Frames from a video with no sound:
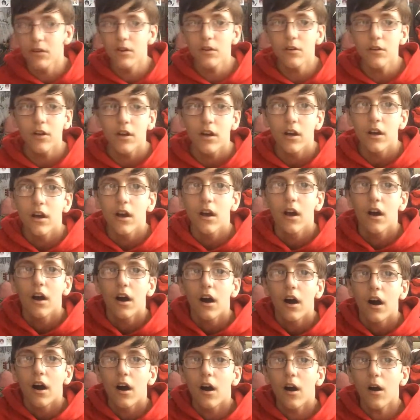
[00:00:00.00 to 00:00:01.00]
you.
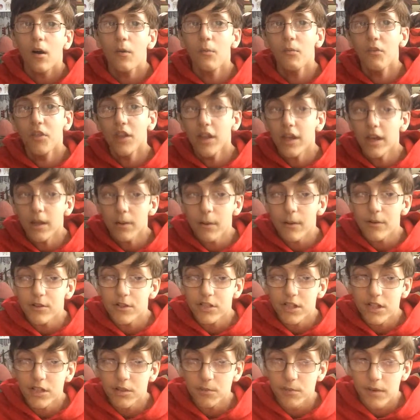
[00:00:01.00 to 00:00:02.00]
I'm thinking about
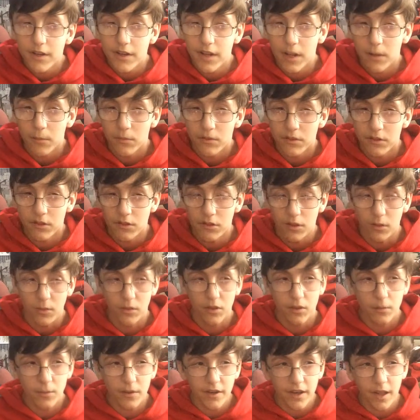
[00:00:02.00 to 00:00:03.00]
changing my name on YouTube
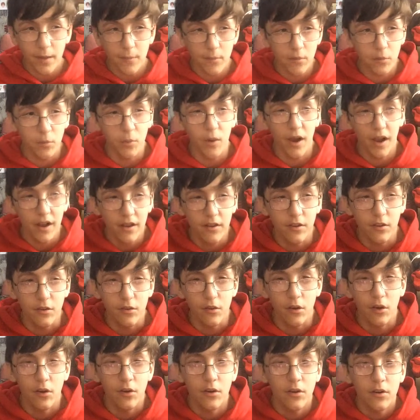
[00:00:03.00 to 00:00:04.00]
because my name is way too
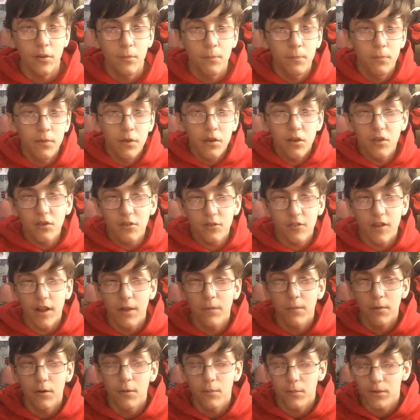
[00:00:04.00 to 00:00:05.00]
long. Blue
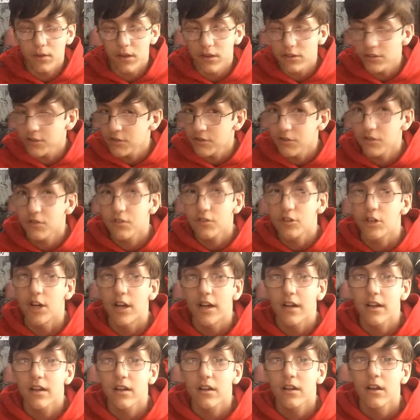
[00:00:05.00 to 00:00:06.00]
Flame Bolt Productions
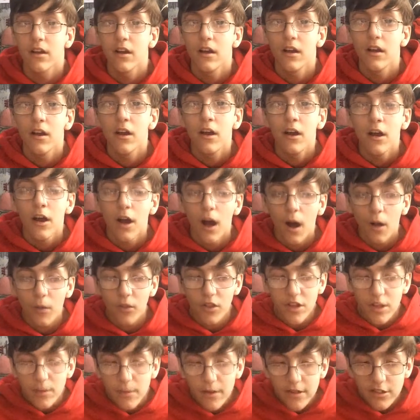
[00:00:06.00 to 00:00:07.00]
Jack. I'm
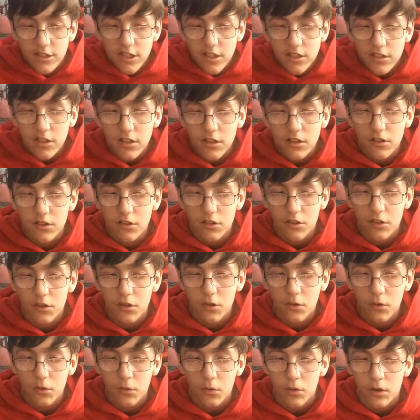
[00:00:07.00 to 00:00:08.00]
thinking about changing
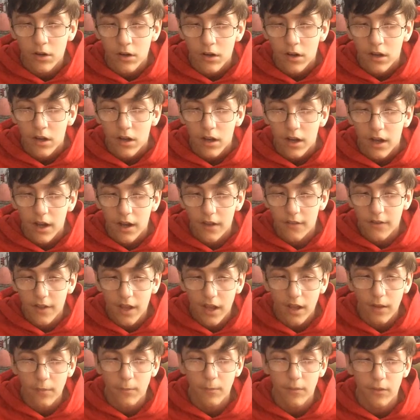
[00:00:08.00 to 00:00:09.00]
to a
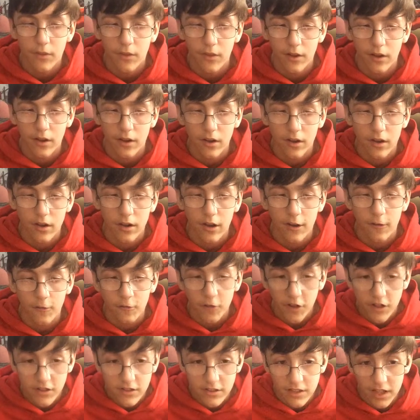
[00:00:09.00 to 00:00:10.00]
name that a
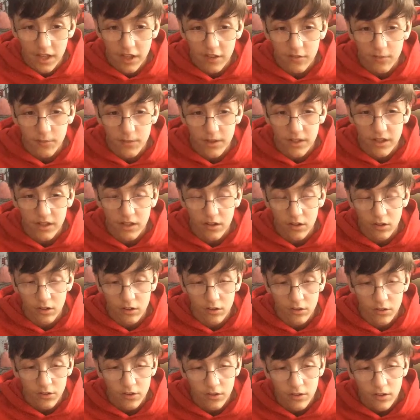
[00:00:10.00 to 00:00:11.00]
friend gave me
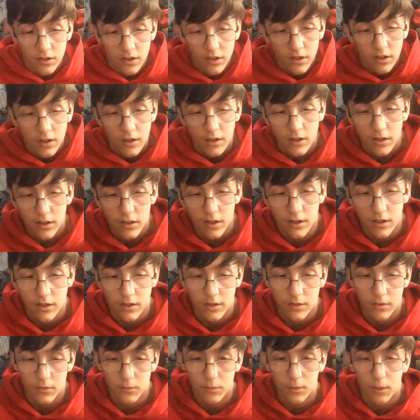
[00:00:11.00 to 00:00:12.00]
on,
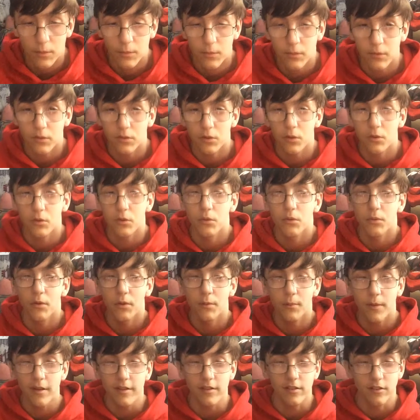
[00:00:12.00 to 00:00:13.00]
like, when we were talking
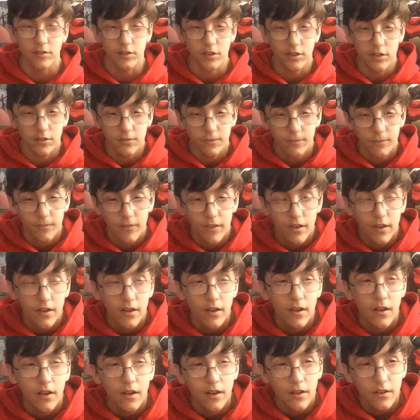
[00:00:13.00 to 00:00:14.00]
through Messenger.
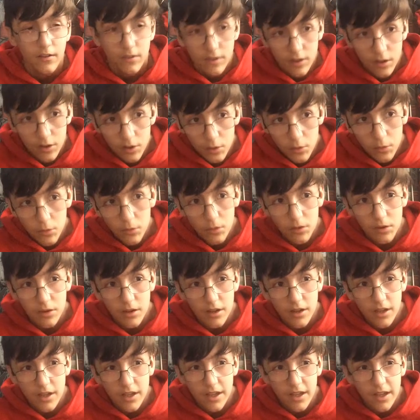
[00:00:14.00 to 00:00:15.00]
So,
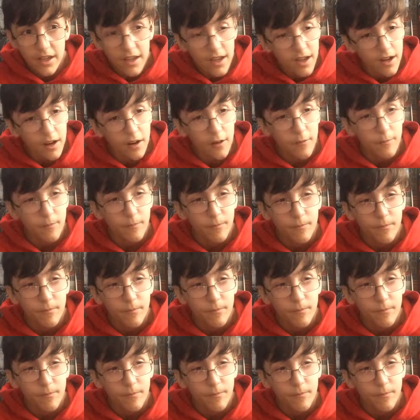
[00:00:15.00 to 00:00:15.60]
yeah.